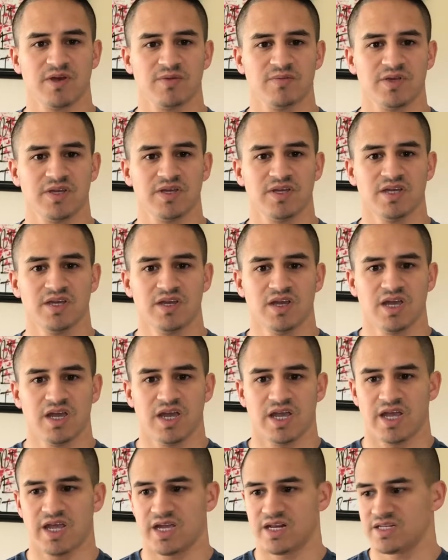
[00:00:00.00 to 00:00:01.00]
me,
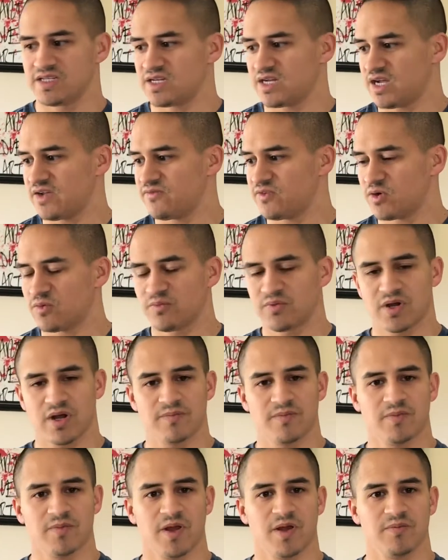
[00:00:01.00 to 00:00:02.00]
and I have no
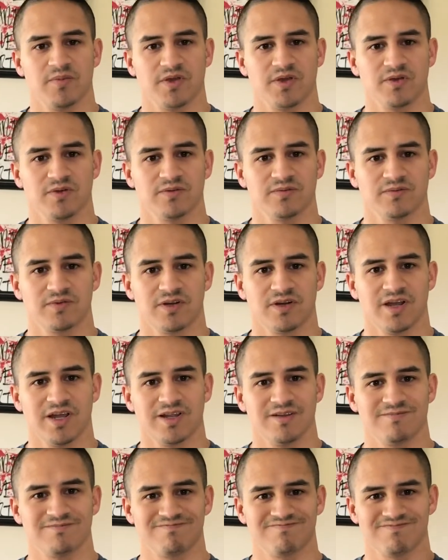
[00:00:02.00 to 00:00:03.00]
problem helping you. All right,
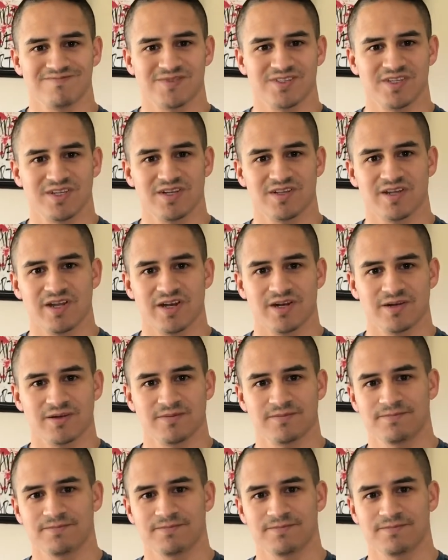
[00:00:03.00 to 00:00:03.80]
see you later.